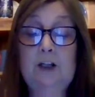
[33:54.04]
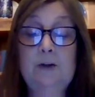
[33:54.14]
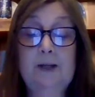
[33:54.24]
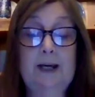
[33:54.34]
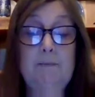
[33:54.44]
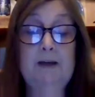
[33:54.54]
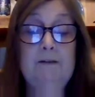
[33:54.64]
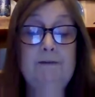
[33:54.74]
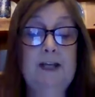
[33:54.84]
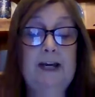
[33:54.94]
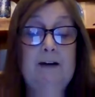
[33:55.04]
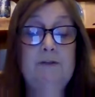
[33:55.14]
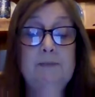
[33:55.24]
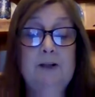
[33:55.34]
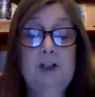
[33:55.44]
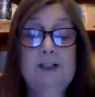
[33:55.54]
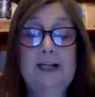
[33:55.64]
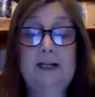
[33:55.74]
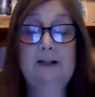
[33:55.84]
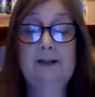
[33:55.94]
You came here for the air as much as
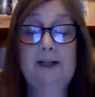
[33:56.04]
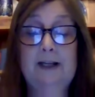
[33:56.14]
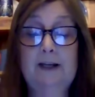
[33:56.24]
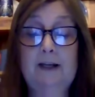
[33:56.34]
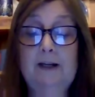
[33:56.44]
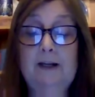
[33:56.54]
anything.